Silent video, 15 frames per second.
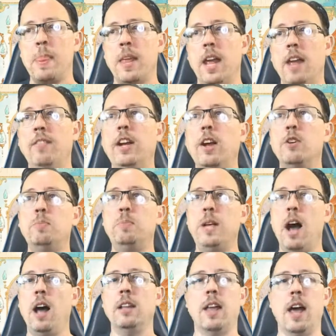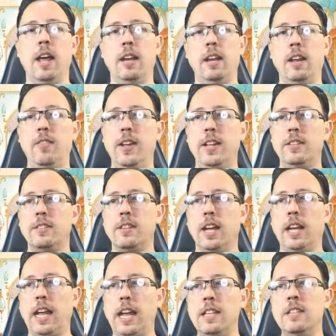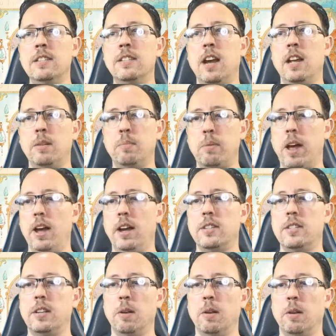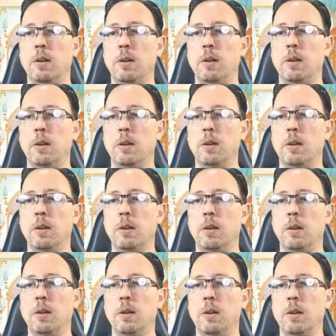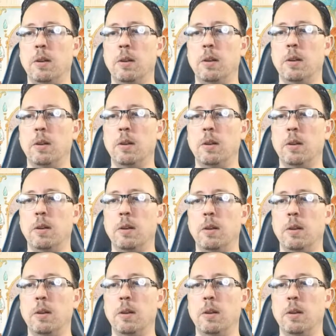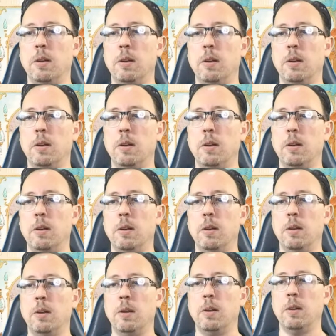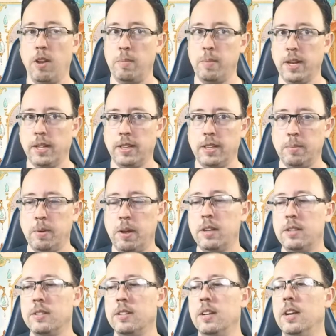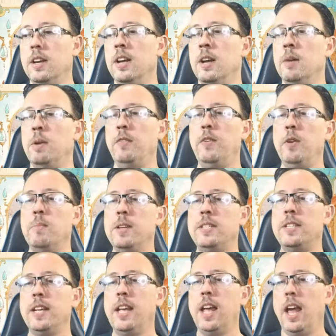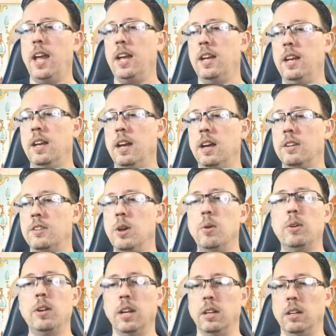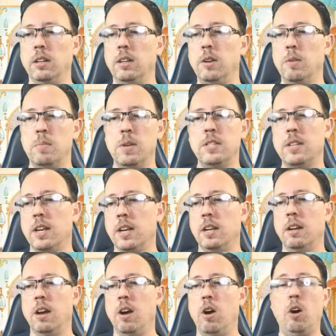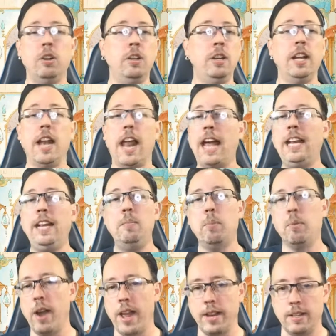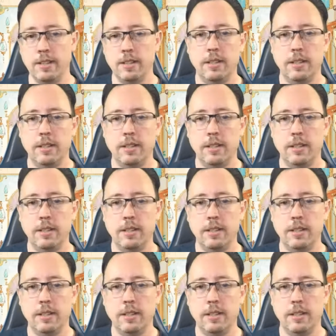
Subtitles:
If it goes beyond that, if it's like inside the box, you're missing not a fancy dragon, because fancy dragons are not automatically in the box. But if you're missing a token, you're missing all, you didn't get any bread,